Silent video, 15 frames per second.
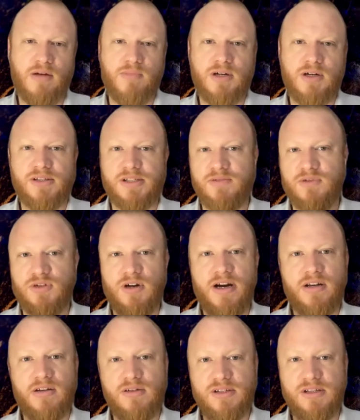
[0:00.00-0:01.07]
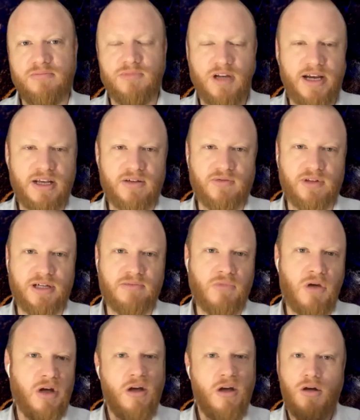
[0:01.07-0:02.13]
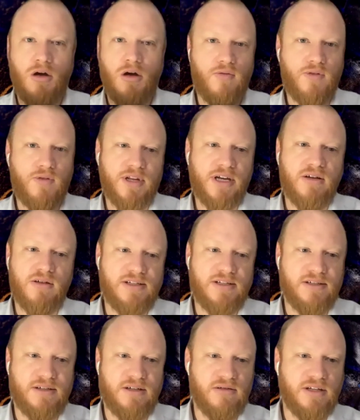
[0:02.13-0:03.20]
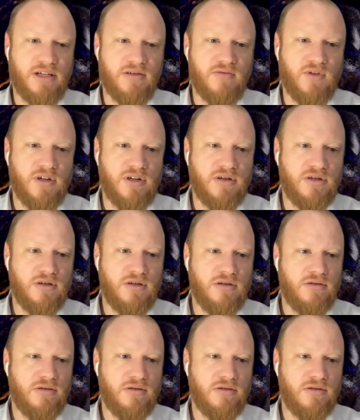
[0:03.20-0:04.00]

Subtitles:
Because if you try to use them naively, often they don't necessarily converge.